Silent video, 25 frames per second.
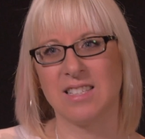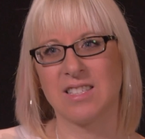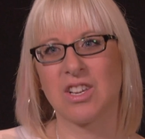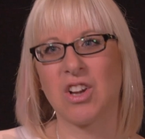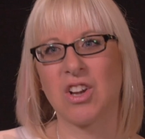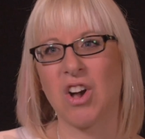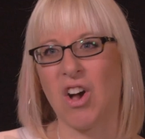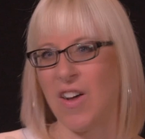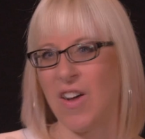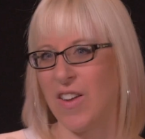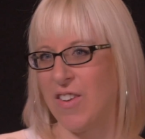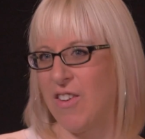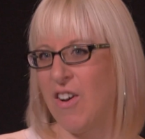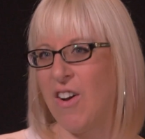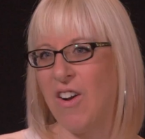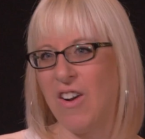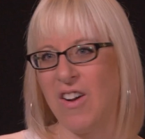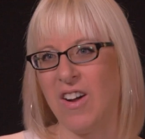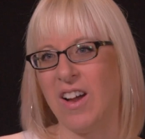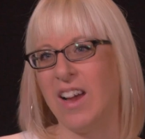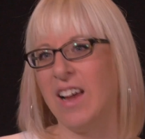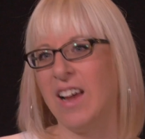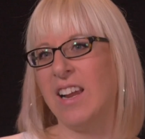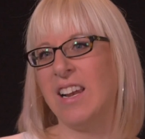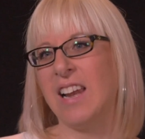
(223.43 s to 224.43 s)
gone
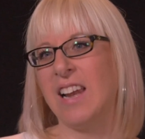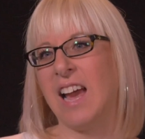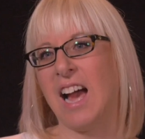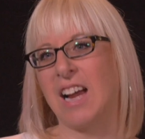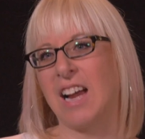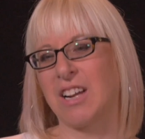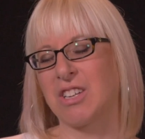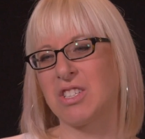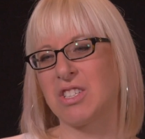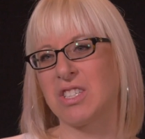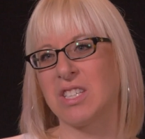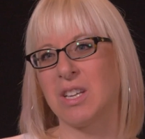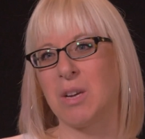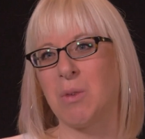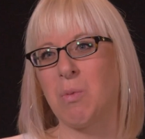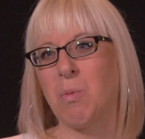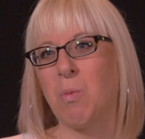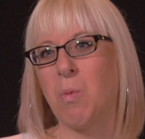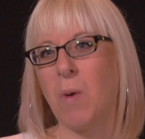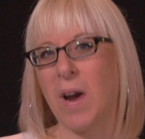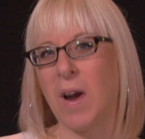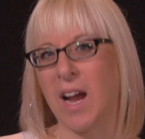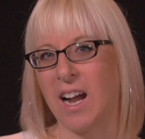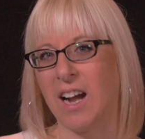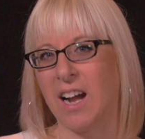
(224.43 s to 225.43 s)
on, actually,
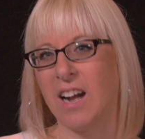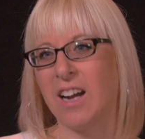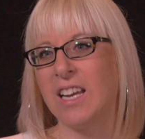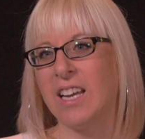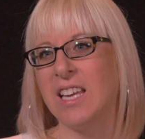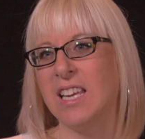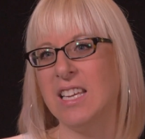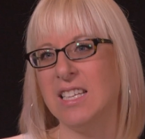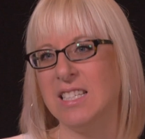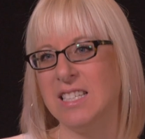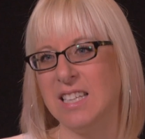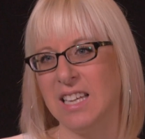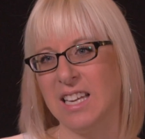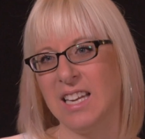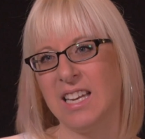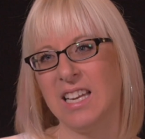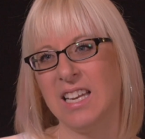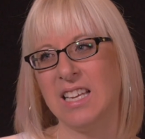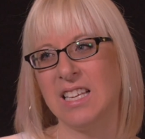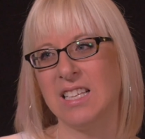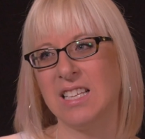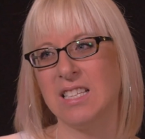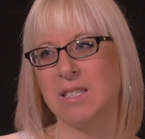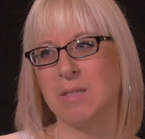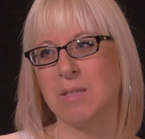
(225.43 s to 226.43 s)
where he did
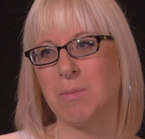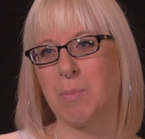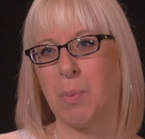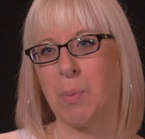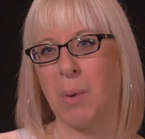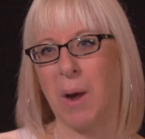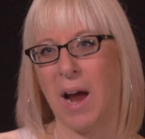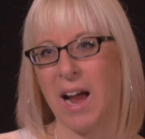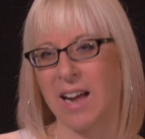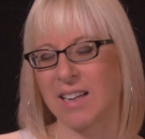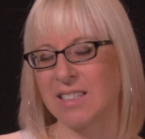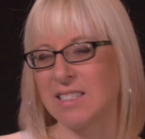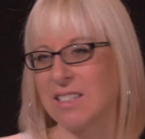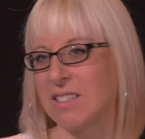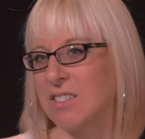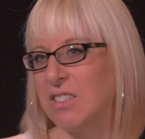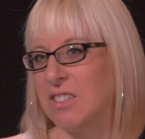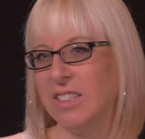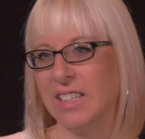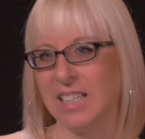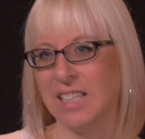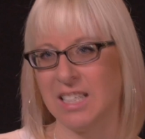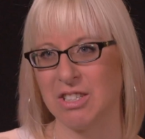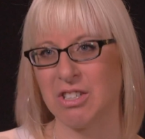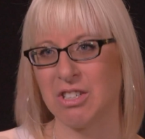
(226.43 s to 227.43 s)
his
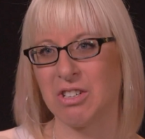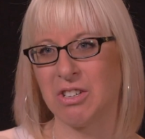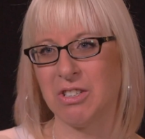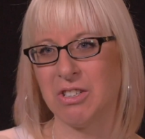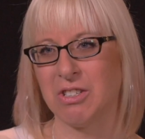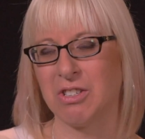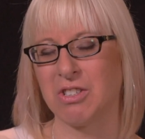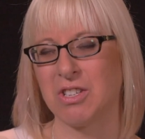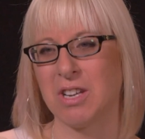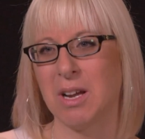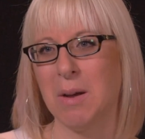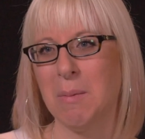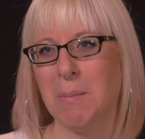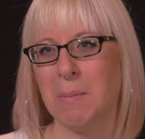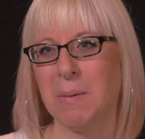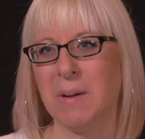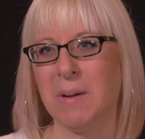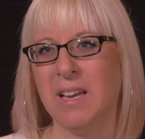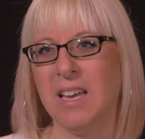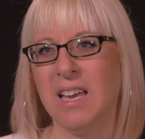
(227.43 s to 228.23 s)
practical internship,